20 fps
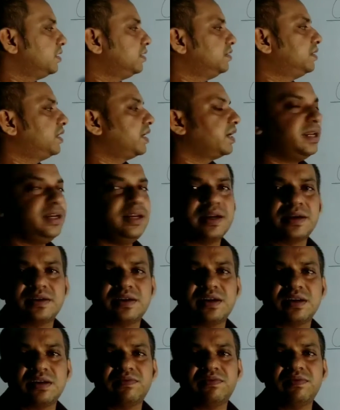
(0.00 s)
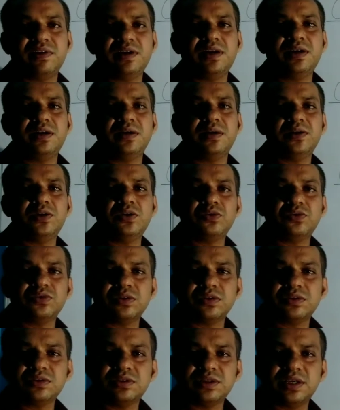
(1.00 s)
The electric field due to
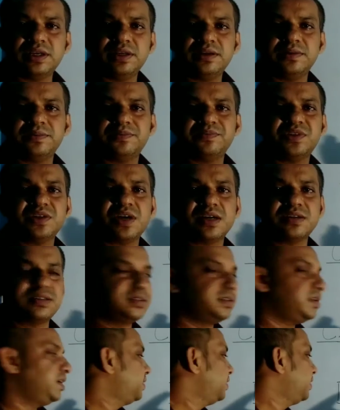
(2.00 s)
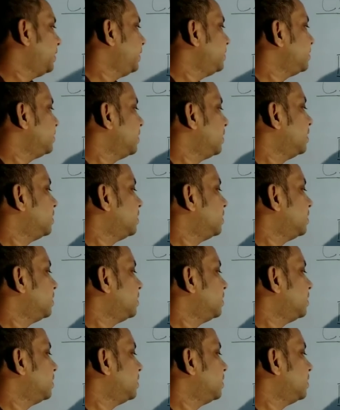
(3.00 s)
the thin charge sheet is